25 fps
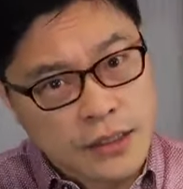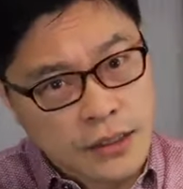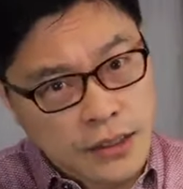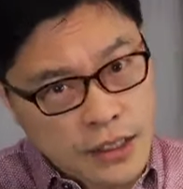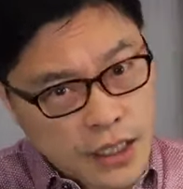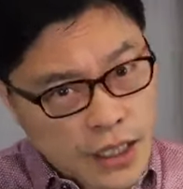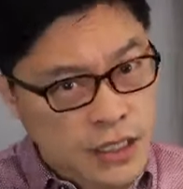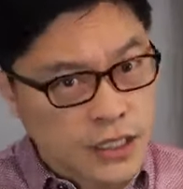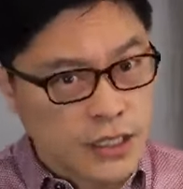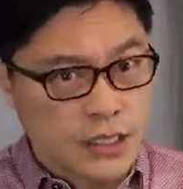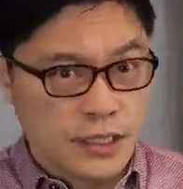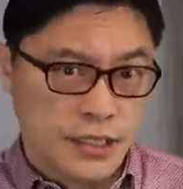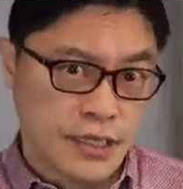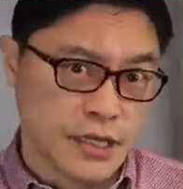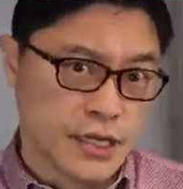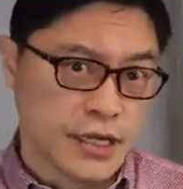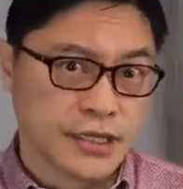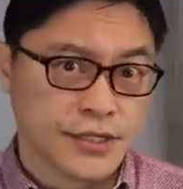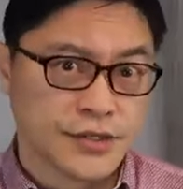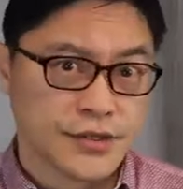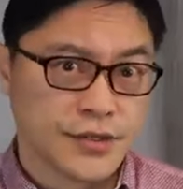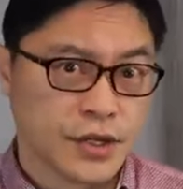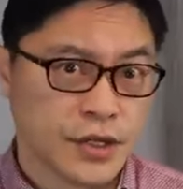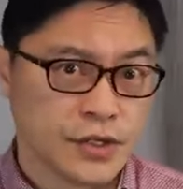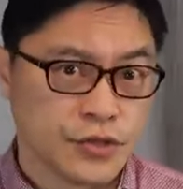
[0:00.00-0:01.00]
Luckily,
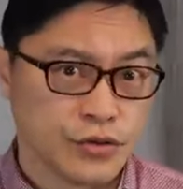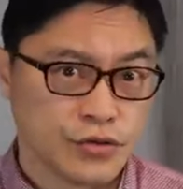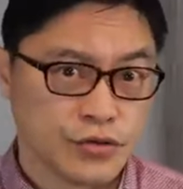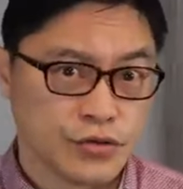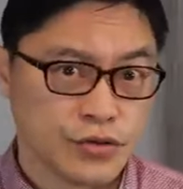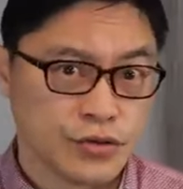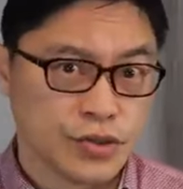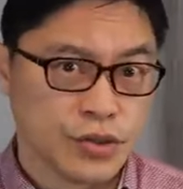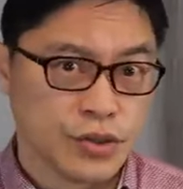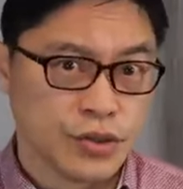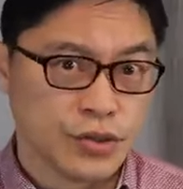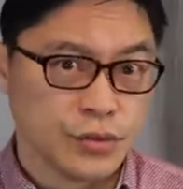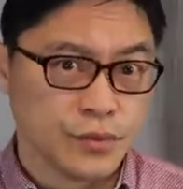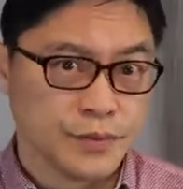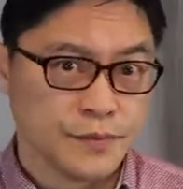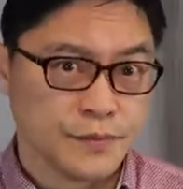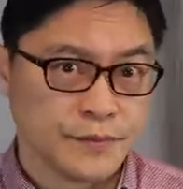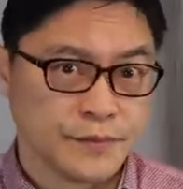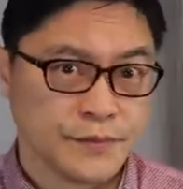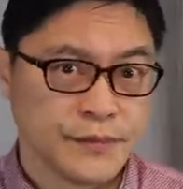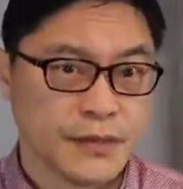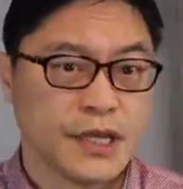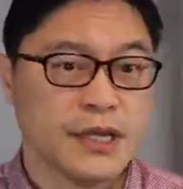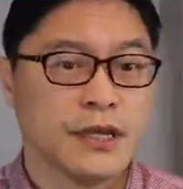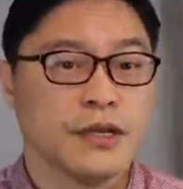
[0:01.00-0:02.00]
that's not true.
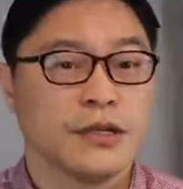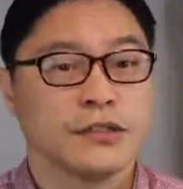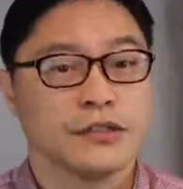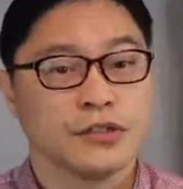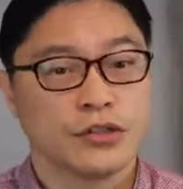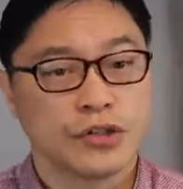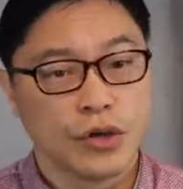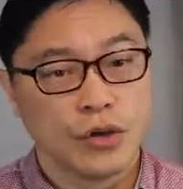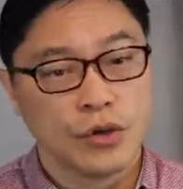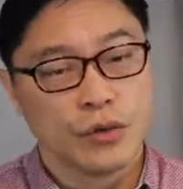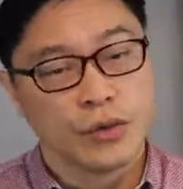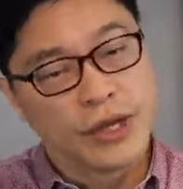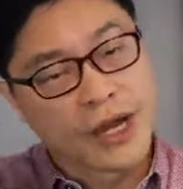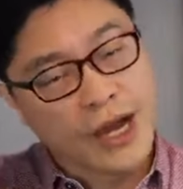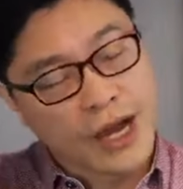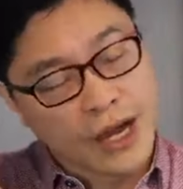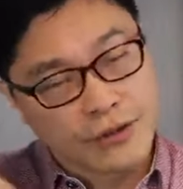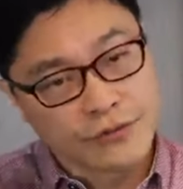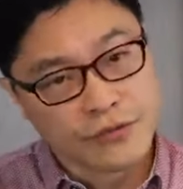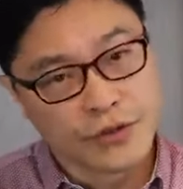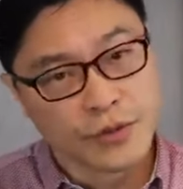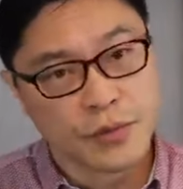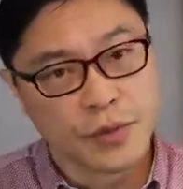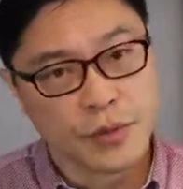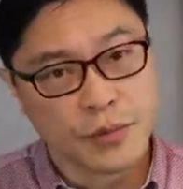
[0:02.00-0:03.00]
So you
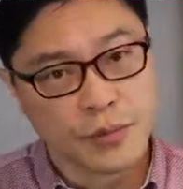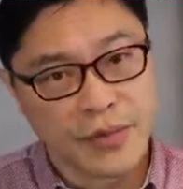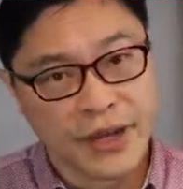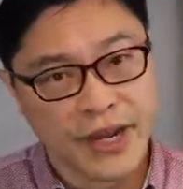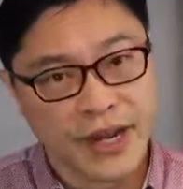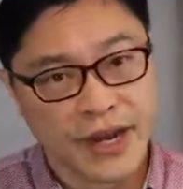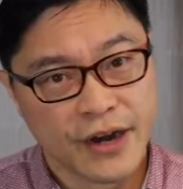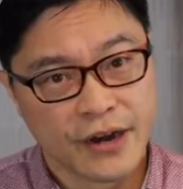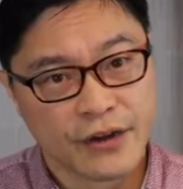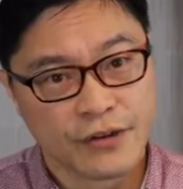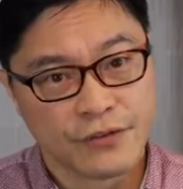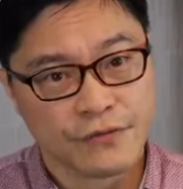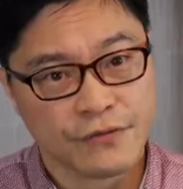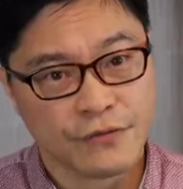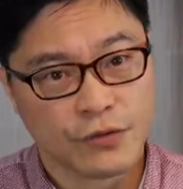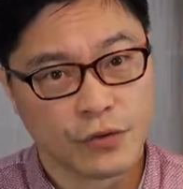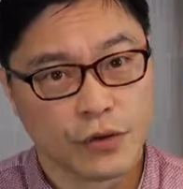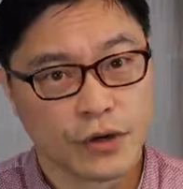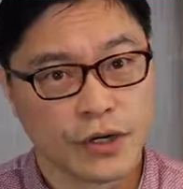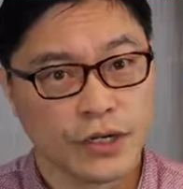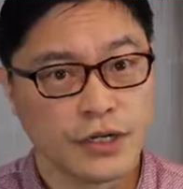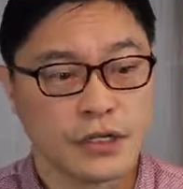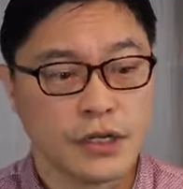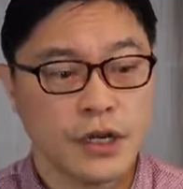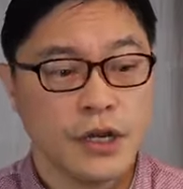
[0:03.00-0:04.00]
have to prepare
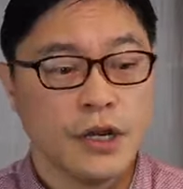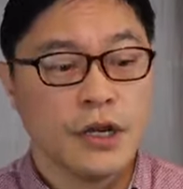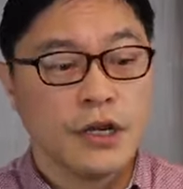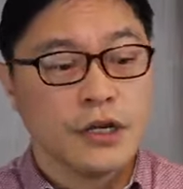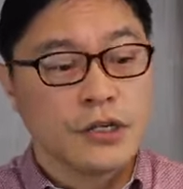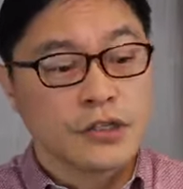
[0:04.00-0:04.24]
for it.